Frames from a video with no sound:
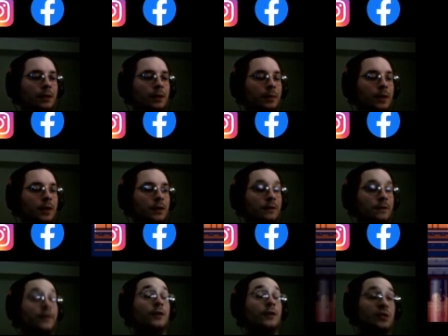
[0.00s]
the
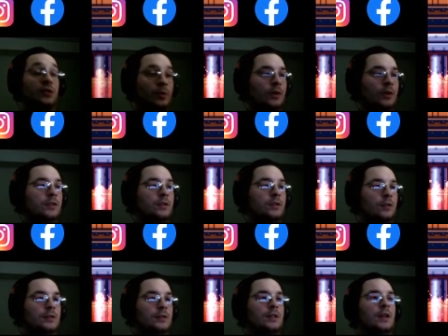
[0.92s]
various suit, because there
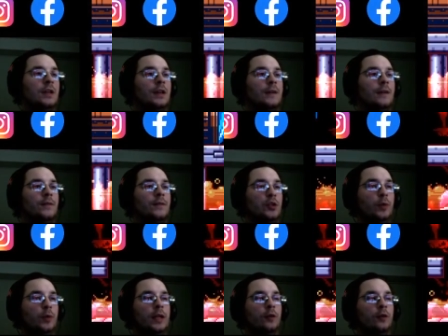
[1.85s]
is
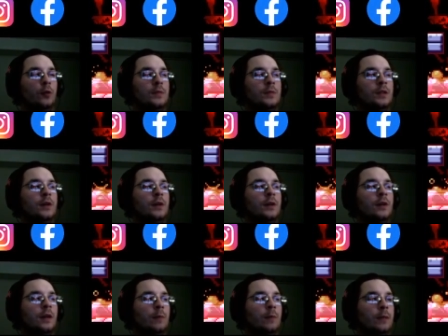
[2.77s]
superheated rooms in there,
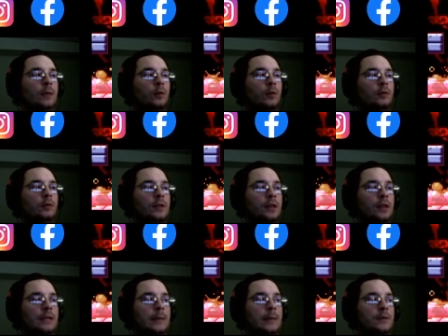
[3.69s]
and we will
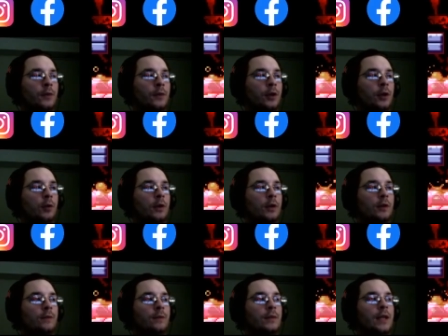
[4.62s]
take damage very
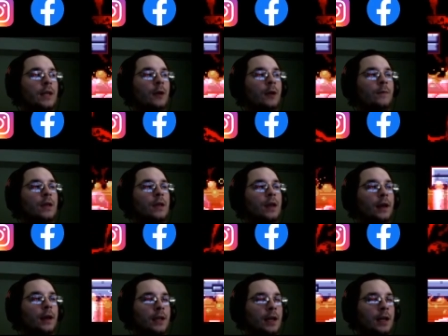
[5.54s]
quickly. Now,
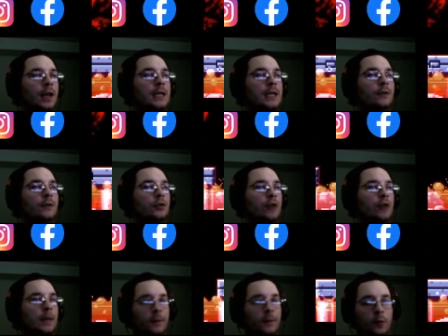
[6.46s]
again, I never
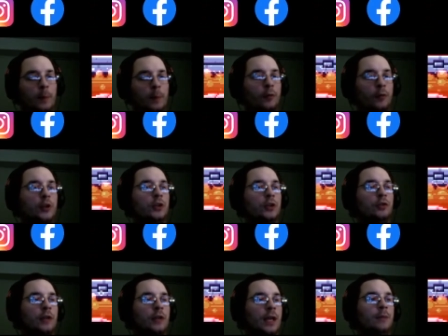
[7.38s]
tried it before, but I'm pretty sure
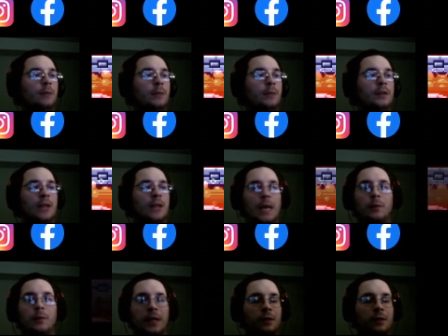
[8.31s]
you can beat the game
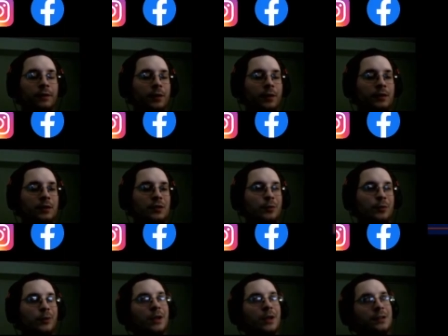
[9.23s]
without the various suit,
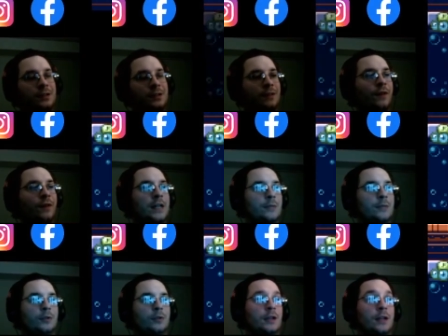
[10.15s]
but it's
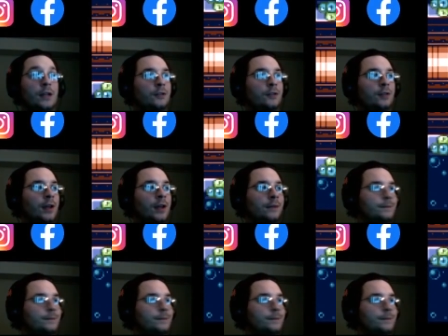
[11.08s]
advisable to not do that.